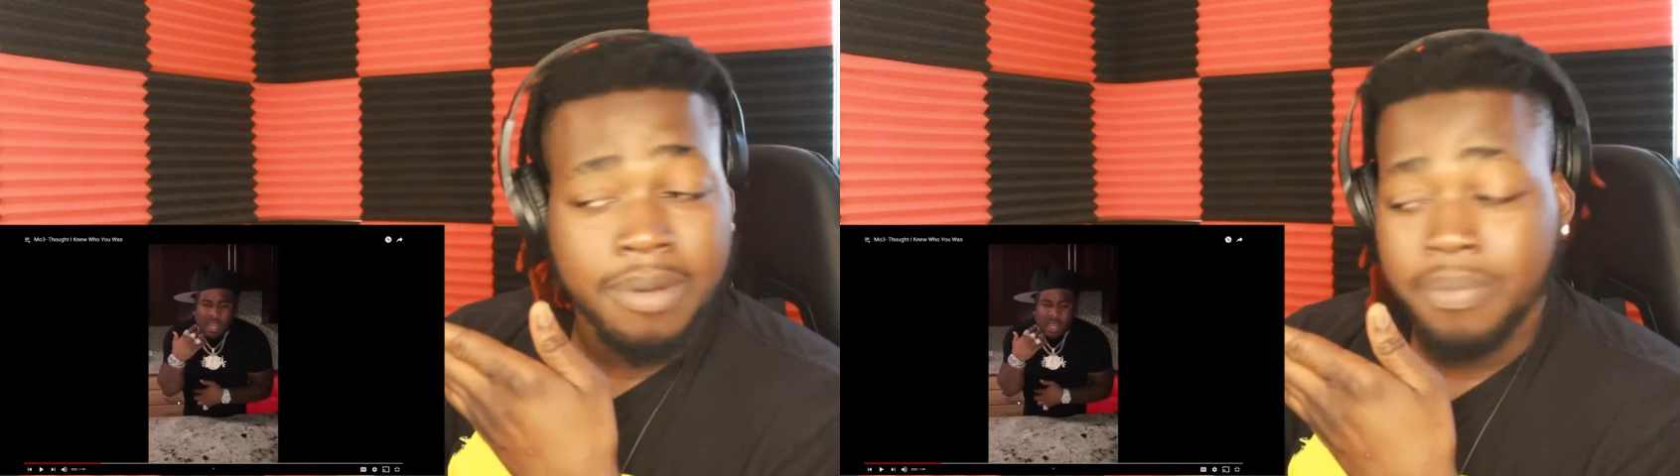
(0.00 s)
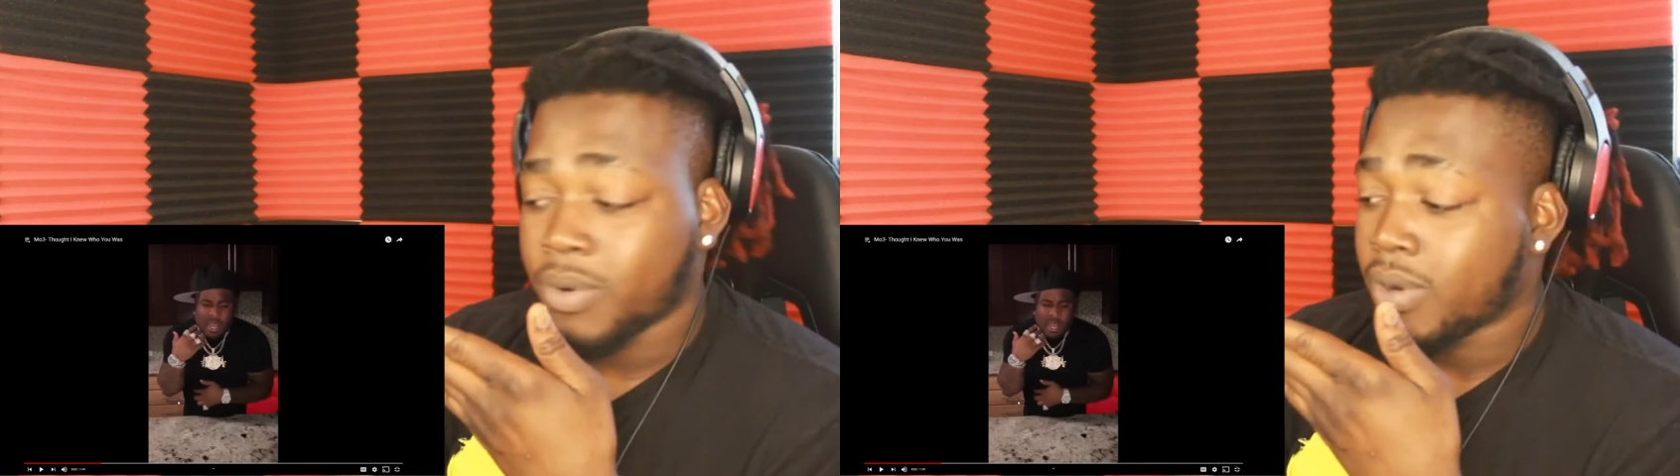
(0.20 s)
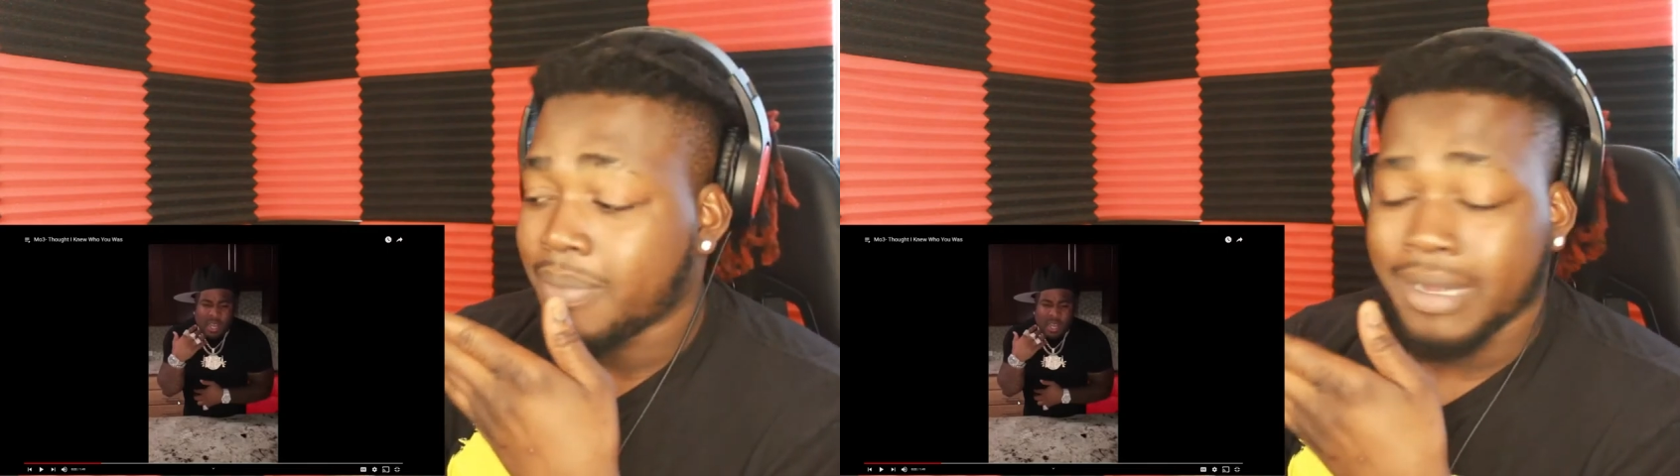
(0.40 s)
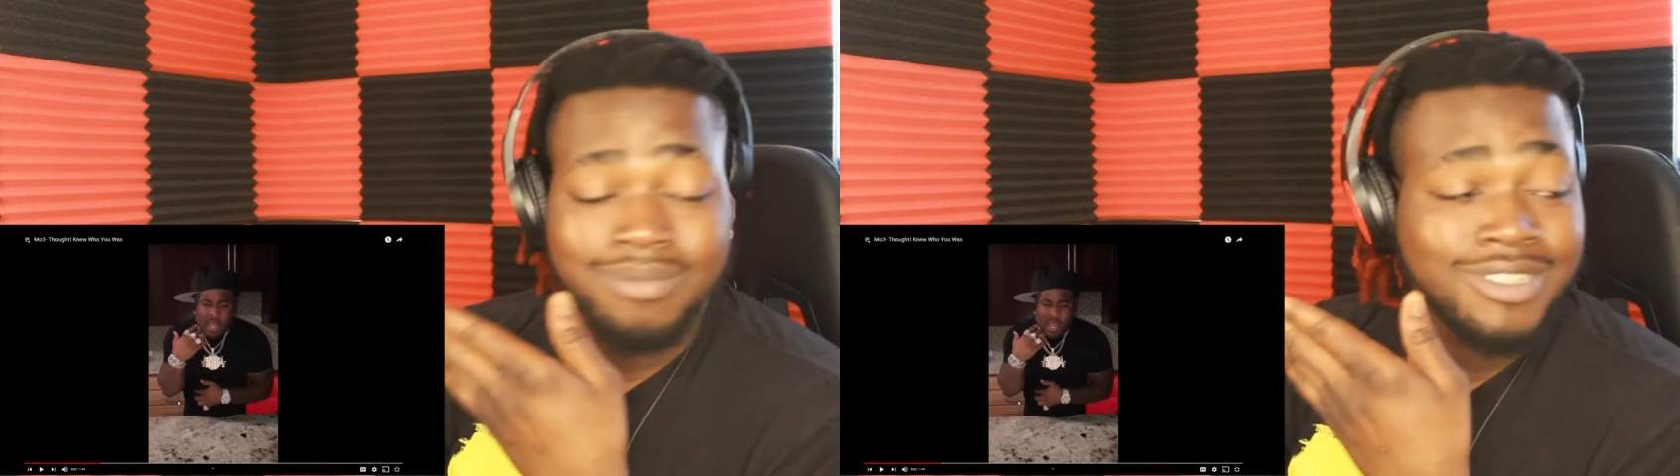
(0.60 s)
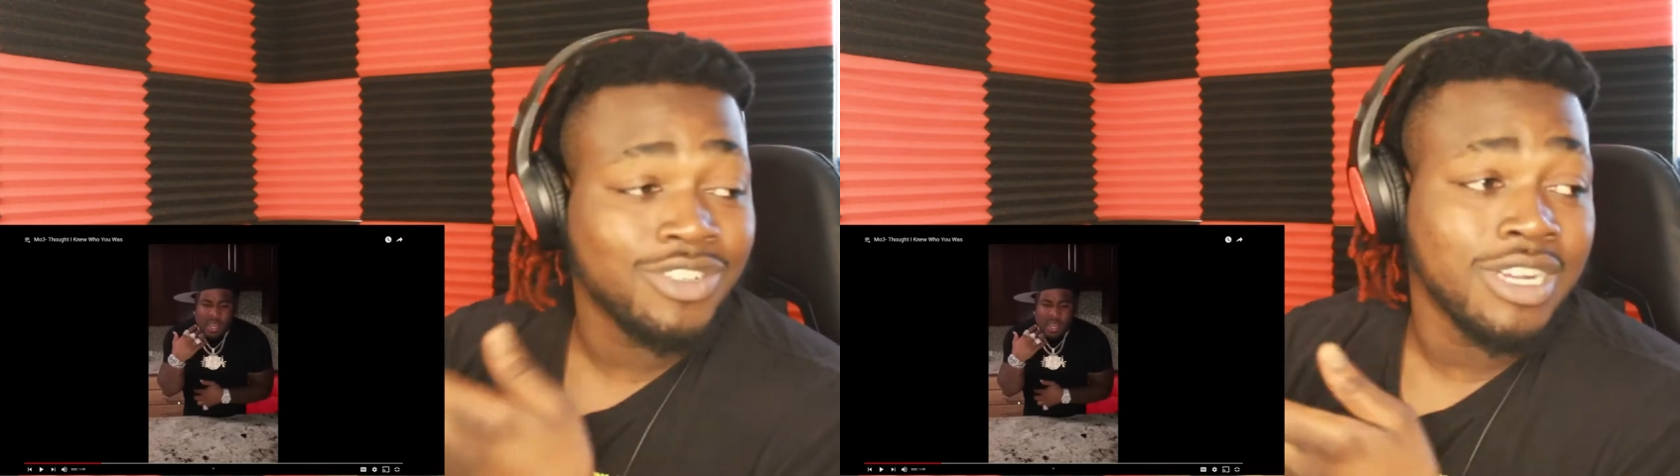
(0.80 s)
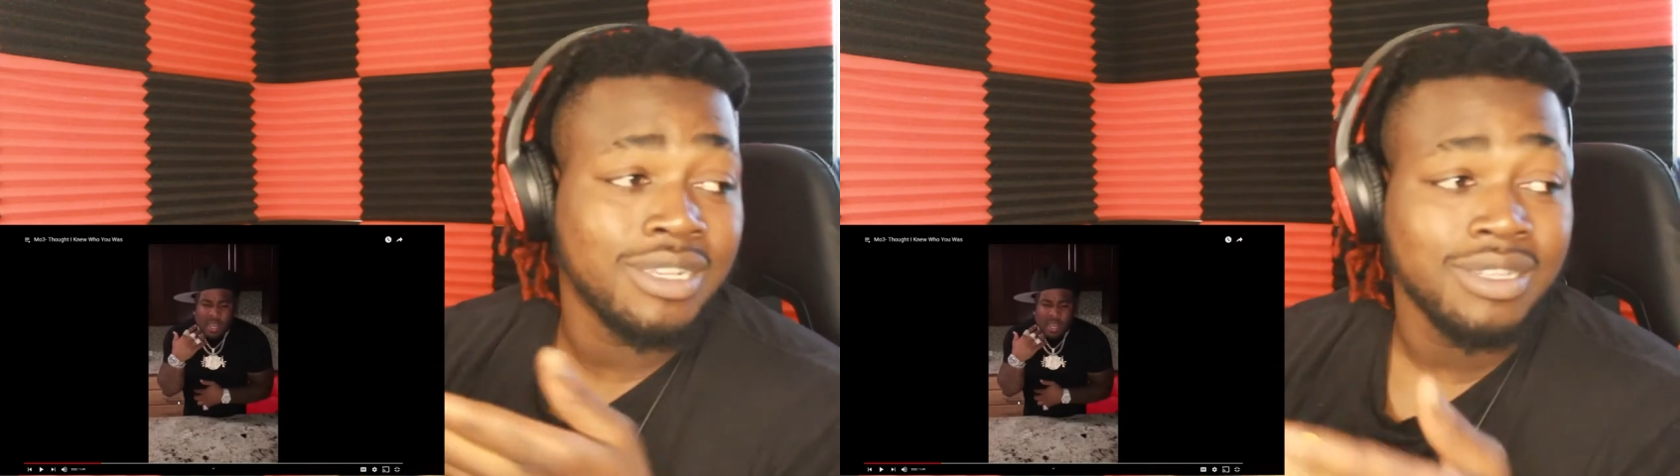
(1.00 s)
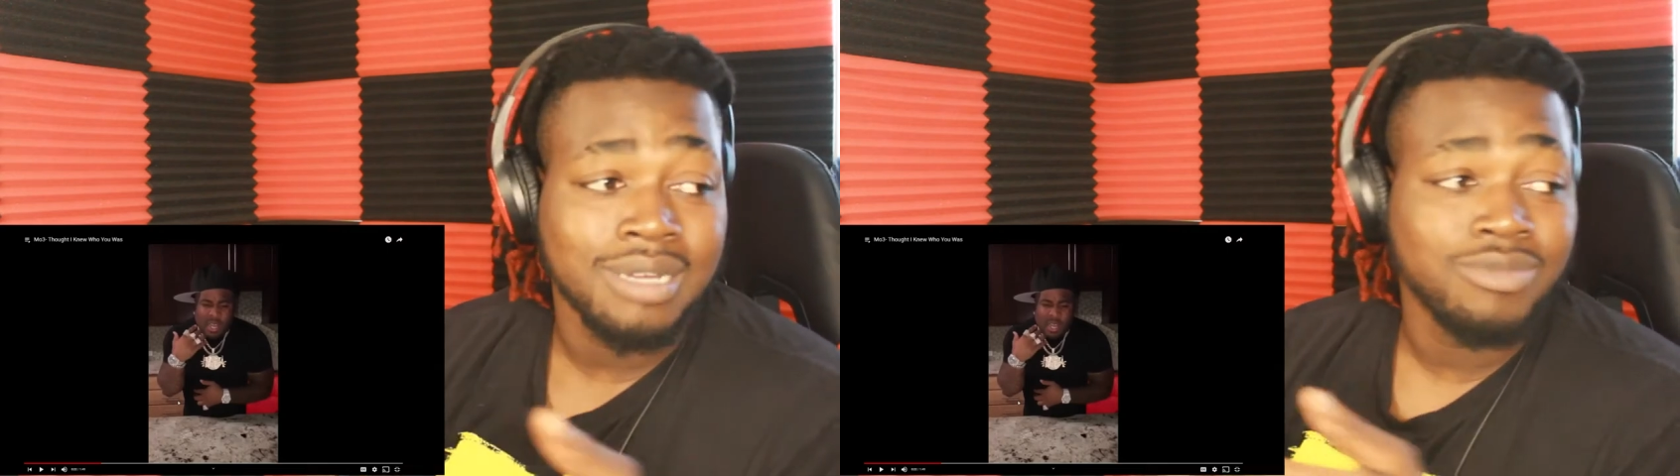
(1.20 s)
my boy, but I'm just trying to look.